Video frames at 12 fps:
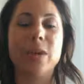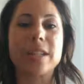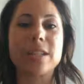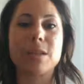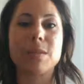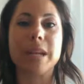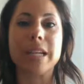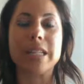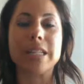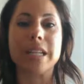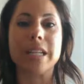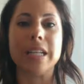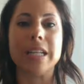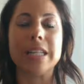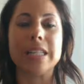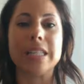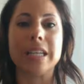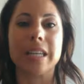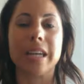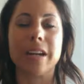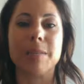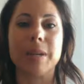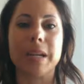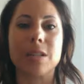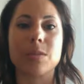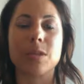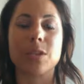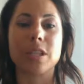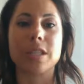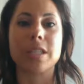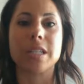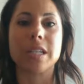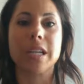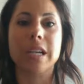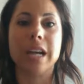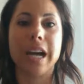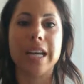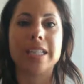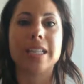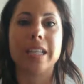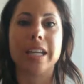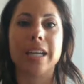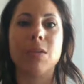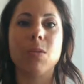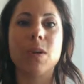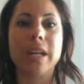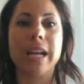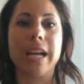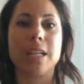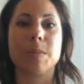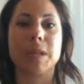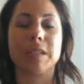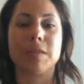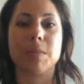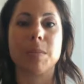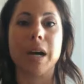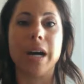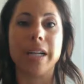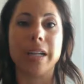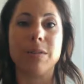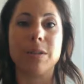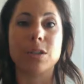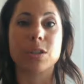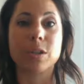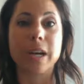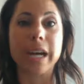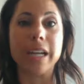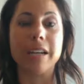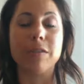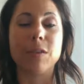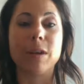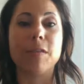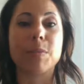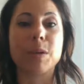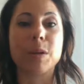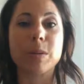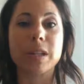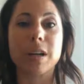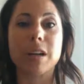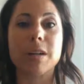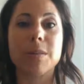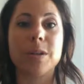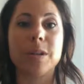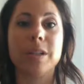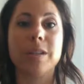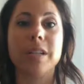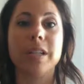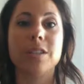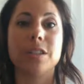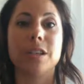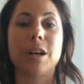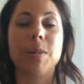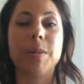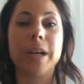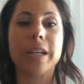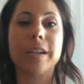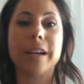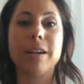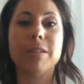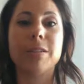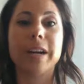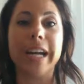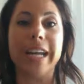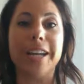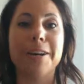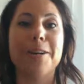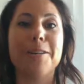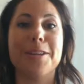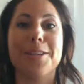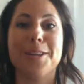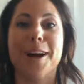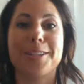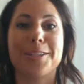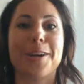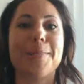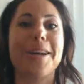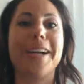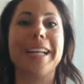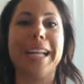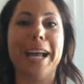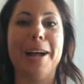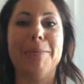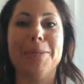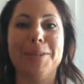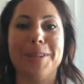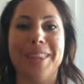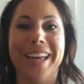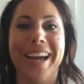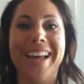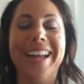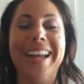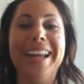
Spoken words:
You know, Western medicine, it is sick care because we're just isolating one aspect of the body, which is great. If you have a broken arm or you need your gallbladder out, great, go to the doctor. I'm not going to help you with that.